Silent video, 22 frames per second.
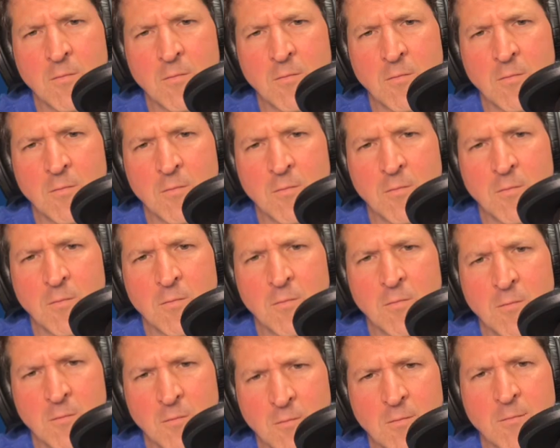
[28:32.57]

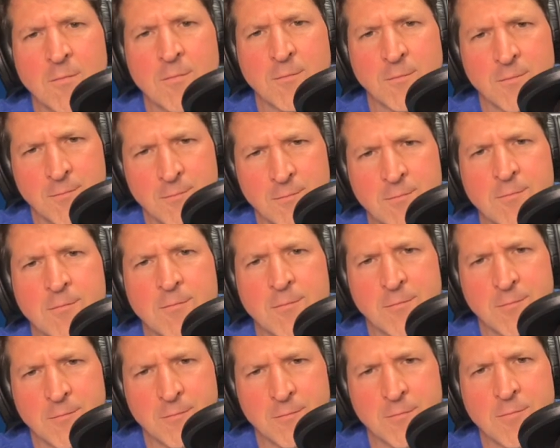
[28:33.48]

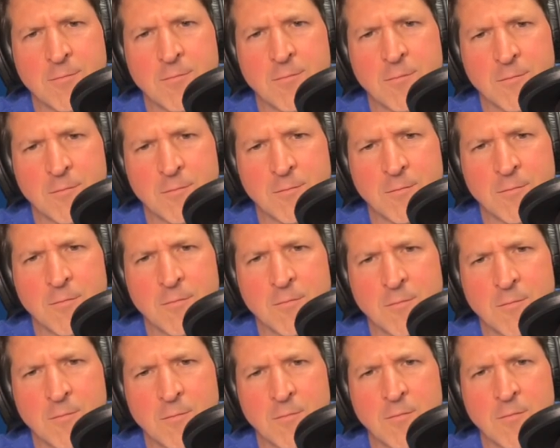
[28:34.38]

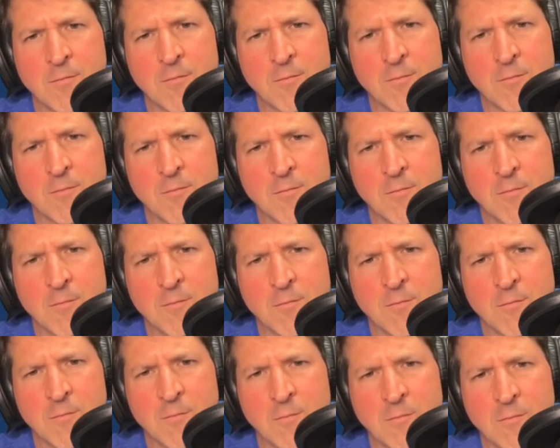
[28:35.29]

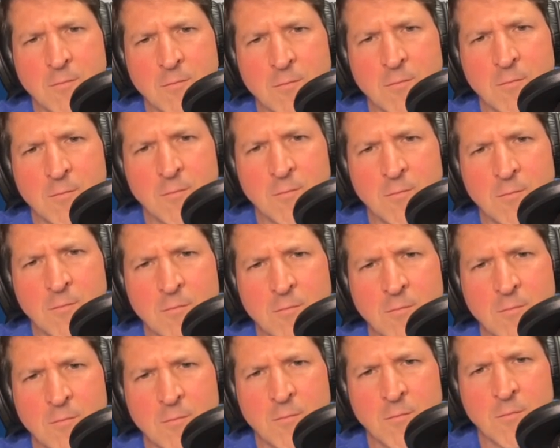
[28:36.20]

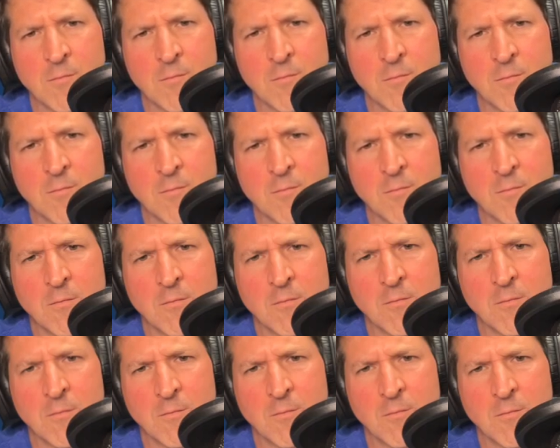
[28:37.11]

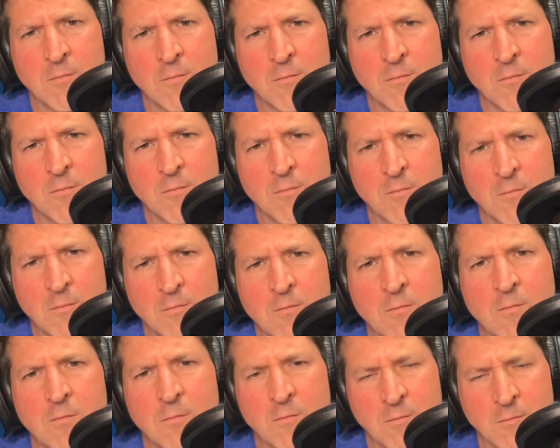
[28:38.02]

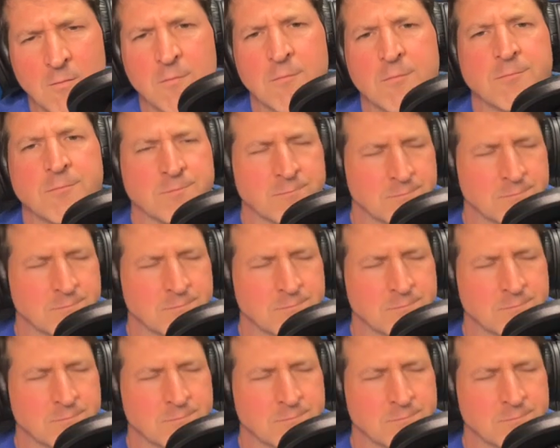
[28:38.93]
[no speech]